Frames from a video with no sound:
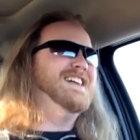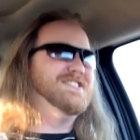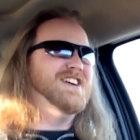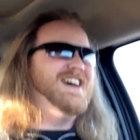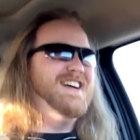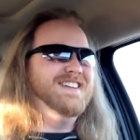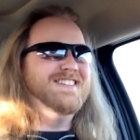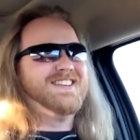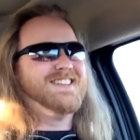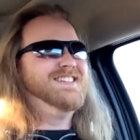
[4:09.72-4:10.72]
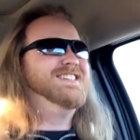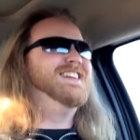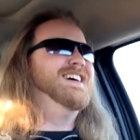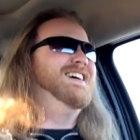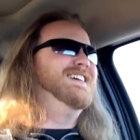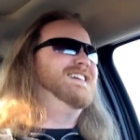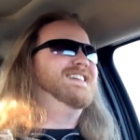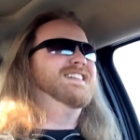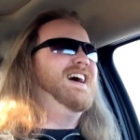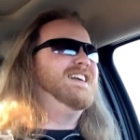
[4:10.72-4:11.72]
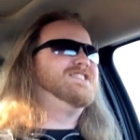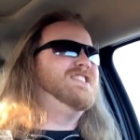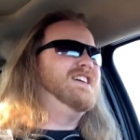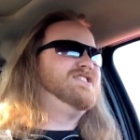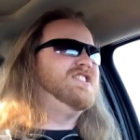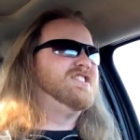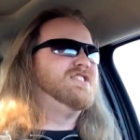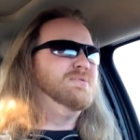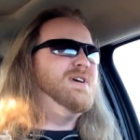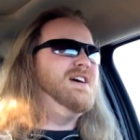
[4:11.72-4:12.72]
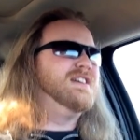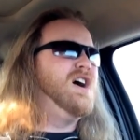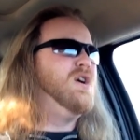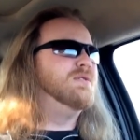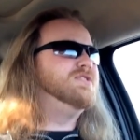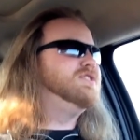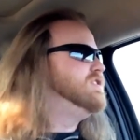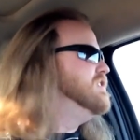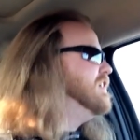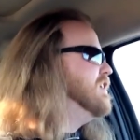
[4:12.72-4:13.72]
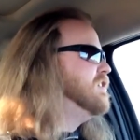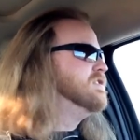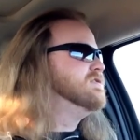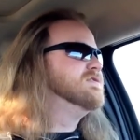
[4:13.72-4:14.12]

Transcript: That's right. That's that's just the way it goes, you know.